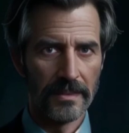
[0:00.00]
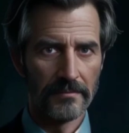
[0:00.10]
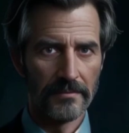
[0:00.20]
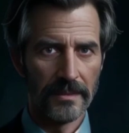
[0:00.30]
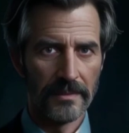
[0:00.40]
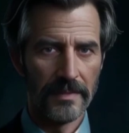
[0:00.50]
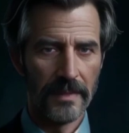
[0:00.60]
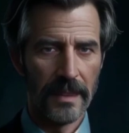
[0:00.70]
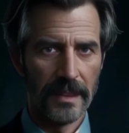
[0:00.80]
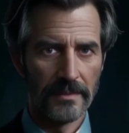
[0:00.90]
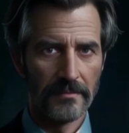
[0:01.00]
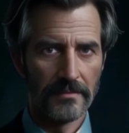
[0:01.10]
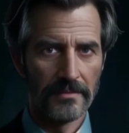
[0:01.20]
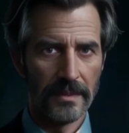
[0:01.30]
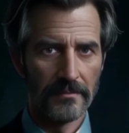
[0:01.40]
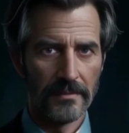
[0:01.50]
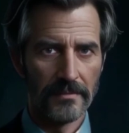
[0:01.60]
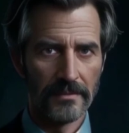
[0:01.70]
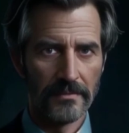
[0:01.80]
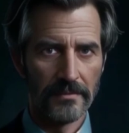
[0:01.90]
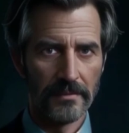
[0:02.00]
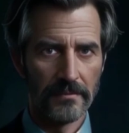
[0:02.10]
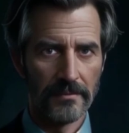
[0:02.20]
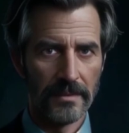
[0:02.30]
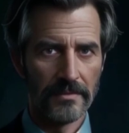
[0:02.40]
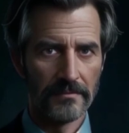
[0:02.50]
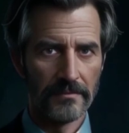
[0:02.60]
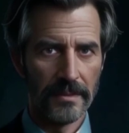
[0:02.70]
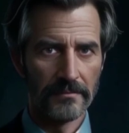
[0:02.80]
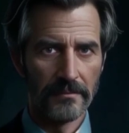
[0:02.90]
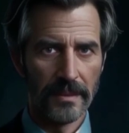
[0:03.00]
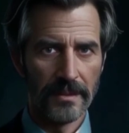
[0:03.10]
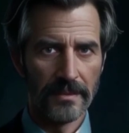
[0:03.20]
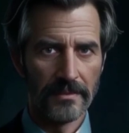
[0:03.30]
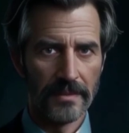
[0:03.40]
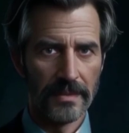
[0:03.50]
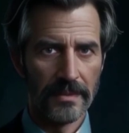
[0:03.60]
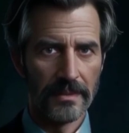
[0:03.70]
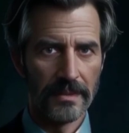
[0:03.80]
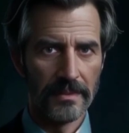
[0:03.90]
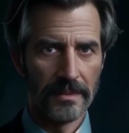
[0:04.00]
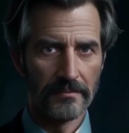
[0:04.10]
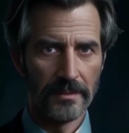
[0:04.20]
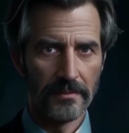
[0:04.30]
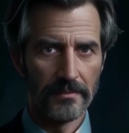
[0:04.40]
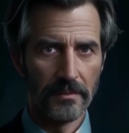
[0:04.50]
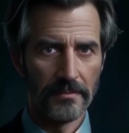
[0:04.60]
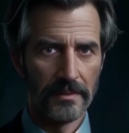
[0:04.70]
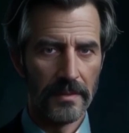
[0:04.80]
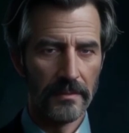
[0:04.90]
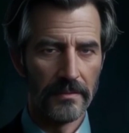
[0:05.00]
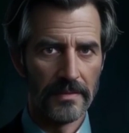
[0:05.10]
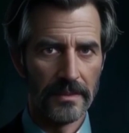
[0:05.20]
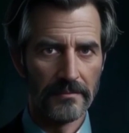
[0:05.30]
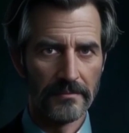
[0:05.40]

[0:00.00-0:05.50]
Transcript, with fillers: presents a guide to escaping the typical 9-to-5 grind and living on your terms.